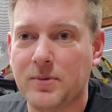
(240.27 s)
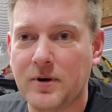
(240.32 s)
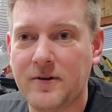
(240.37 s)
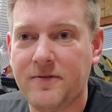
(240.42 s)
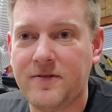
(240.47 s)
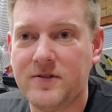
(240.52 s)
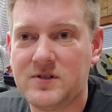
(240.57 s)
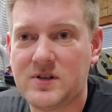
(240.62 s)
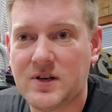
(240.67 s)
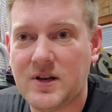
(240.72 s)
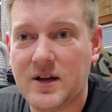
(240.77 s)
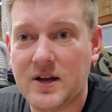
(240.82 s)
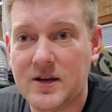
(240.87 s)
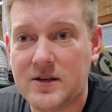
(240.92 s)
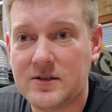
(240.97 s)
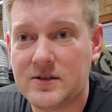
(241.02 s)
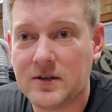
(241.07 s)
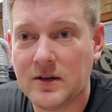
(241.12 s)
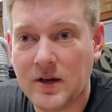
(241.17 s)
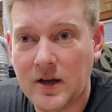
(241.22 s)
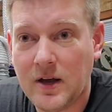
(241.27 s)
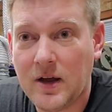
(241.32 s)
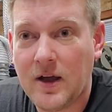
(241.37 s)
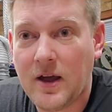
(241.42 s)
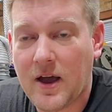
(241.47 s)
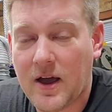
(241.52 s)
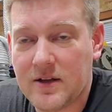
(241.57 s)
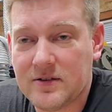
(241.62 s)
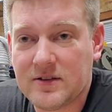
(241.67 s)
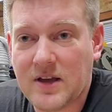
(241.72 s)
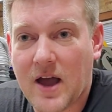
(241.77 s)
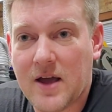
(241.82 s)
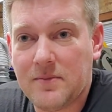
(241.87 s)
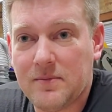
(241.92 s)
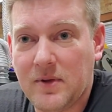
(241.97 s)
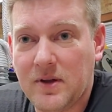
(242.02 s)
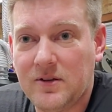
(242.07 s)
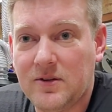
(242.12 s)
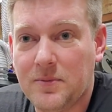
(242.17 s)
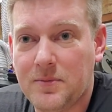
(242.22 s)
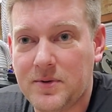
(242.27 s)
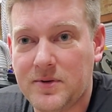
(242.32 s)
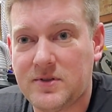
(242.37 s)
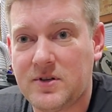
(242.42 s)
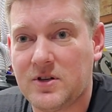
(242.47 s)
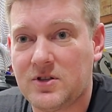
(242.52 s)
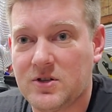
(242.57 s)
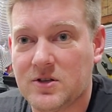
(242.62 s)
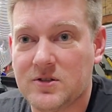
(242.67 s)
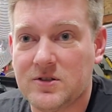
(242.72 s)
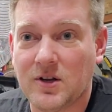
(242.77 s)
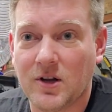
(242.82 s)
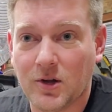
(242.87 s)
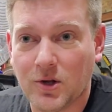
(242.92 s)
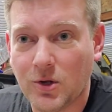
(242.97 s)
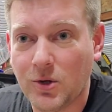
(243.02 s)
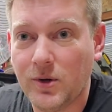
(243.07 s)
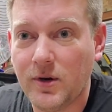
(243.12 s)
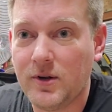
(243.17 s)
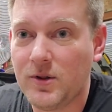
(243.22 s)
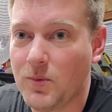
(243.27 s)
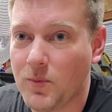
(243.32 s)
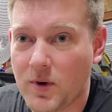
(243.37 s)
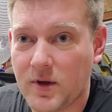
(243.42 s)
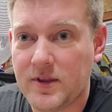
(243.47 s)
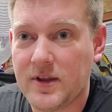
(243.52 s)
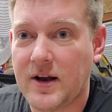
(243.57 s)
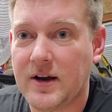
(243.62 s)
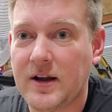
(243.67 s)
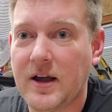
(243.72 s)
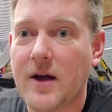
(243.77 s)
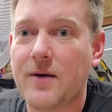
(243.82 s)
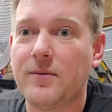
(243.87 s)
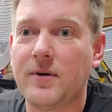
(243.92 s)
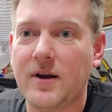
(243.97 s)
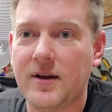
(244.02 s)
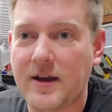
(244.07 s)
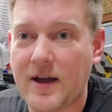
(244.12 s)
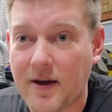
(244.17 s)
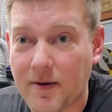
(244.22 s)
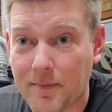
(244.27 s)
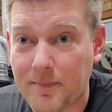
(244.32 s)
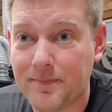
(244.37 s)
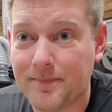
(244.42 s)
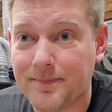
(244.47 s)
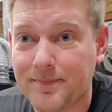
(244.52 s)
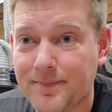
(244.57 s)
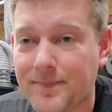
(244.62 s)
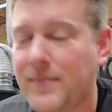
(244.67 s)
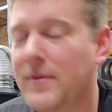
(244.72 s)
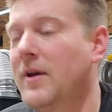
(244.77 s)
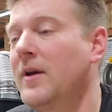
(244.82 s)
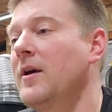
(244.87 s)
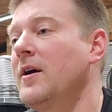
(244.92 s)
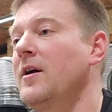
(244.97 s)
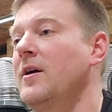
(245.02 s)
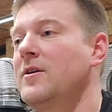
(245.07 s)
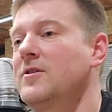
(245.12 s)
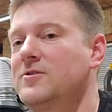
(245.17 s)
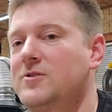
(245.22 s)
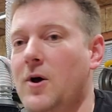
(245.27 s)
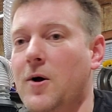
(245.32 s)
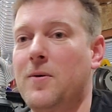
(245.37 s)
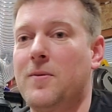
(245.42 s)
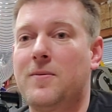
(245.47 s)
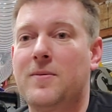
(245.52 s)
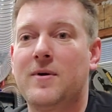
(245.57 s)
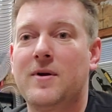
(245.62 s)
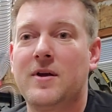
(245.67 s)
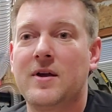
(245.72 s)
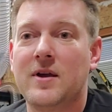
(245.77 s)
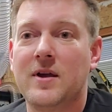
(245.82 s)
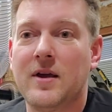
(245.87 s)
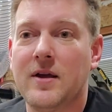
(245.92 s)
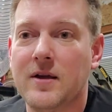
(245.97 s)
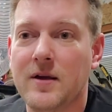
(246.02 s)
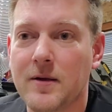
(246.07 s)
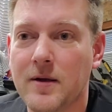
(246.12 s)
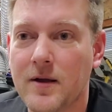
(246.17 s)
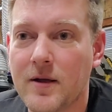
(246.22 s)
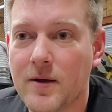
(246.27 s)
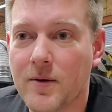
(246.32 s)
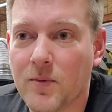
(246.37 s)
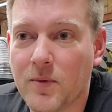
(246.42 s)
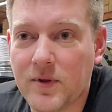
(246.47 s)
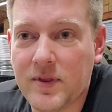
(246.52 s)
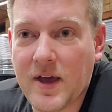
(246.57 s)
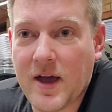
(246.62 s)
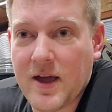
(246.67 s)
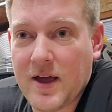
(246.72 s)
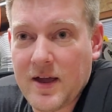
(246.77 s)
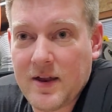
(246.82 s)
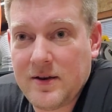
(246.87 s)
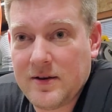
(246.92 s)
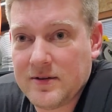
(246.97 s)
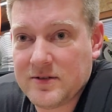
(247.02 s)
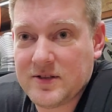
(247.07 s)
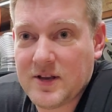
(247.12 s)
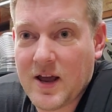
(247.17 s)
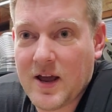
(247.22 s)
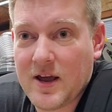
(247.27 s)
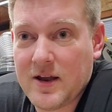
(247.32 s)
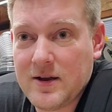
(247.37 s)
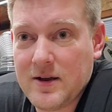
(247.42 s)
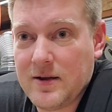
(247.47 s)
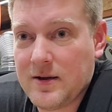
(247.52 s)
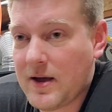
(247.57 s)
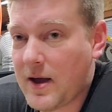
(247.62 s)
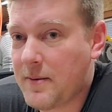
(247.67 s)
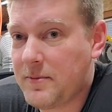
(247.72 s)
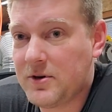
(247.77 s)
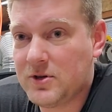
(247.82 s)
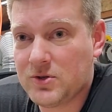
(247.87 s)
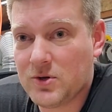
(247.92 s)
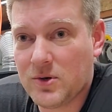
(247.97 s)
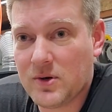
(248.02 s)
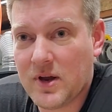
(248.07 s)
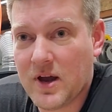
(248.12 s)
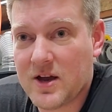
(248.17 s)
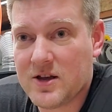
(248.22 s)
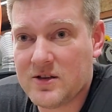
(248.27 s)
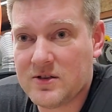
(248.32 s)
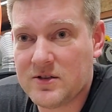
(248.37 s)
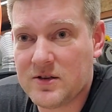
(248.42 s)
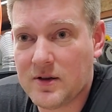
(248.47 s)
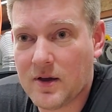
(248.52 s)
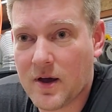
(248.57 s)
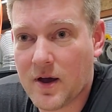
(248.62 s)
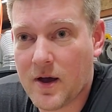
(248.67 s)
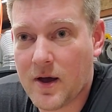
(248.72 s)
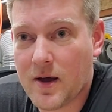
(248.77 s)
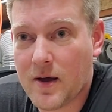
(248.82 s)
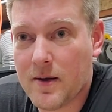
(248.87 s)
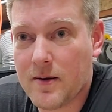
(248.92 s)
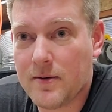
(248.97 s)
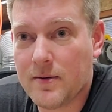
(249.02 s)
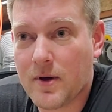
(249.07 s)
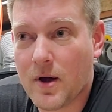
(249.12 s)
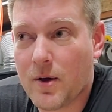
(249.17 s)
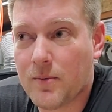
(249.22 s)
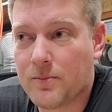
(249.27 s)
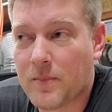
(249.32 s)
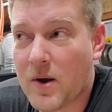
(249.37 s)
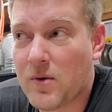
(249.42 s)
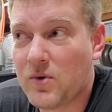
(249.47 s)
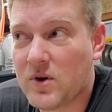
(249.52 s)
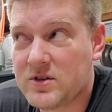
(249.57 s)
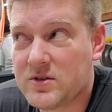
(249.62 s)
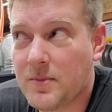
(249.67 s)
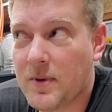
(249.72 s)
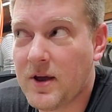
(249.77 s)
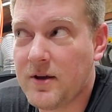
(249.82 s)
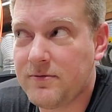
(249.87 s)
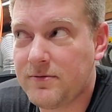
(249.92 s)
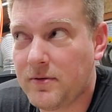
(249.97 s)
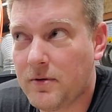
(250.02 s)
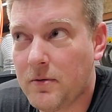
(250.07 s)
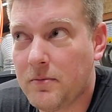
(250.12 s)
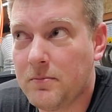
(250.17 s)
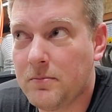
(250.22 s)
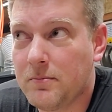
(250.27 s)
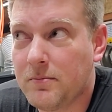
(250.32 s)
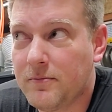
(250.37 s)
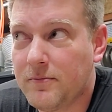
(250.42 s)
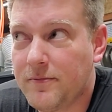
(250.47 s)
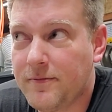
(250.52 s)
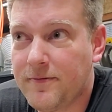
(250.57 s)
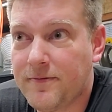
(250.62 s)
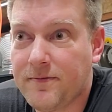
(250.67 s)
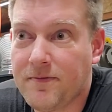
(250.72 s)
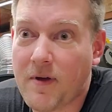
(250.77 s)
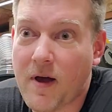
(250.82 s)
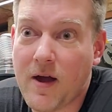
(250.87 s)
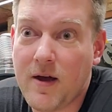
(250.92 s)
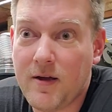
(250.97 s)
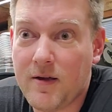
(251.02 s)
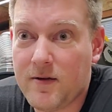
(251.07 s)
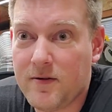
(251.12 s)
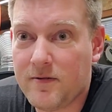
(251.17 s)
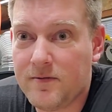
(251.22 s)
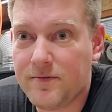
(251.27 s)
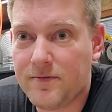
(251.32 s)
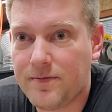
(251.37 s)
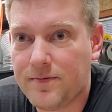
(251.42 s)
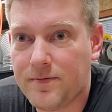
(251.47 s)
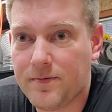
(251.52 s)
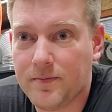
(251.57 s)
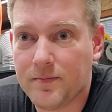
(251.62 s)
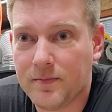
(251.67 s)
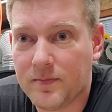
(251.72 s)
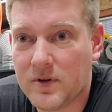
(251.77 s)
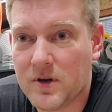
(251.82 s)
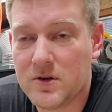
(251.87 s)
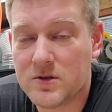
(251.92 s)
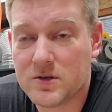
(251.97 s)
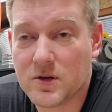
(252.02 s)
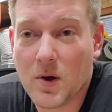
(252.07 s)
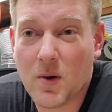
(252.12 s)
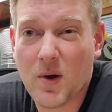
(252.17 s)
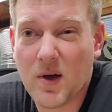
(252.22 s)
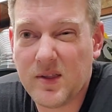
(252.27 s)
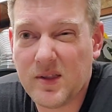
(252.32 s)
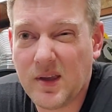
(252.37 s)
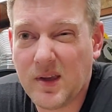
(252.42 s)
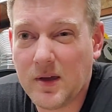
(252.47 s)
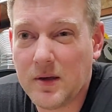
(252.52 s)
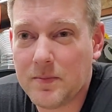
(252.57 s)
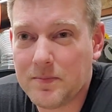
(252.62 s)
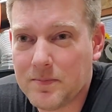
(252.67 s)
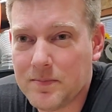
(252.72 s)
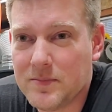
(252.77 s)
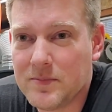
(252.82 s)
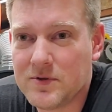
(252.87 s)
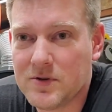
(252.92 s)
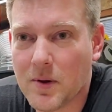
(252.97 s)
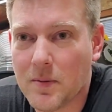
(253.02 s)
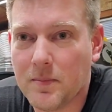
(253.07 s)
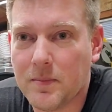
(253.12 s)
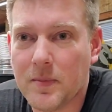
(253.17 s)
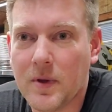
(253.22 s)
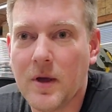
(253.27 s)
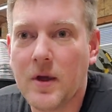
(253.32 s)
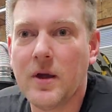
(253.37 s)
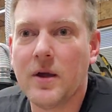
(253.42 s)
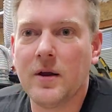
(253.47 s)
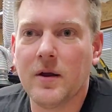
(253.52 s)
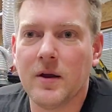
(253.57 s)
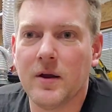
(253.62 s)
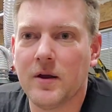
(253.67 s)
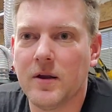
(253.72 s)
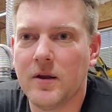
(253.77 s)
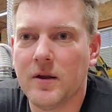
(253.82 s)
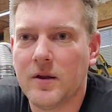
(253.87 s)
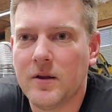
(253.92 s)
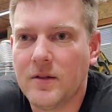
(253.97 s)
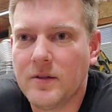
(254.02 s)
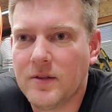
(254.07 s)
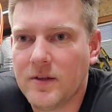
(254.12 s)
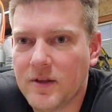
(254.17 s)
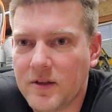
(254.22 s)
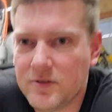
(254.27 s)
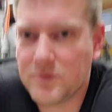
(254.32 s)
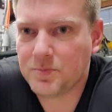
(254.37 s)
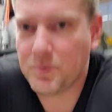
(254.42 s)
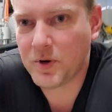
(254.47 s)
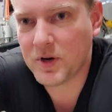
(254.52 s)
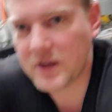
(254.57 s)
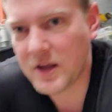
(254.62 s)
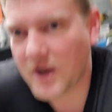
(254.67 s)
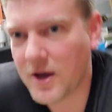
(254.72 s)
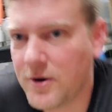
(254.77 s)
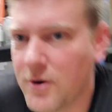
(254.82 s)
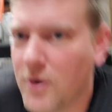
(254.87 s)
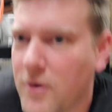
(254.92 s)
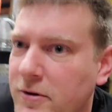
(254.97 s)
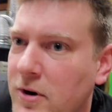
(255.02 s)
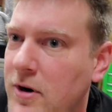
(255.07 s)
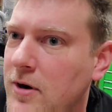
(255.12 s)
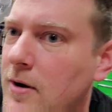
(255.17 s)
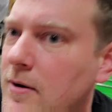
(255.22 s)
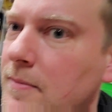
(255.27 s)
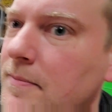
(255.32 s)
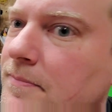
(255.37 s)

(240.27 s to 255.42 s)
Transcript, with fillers: brief as it is, has gotten me to positions, including the one that I got right now. So, with that said, I'm going to show you guys uh, my resume from five years ago, I think. So, let's bring you on over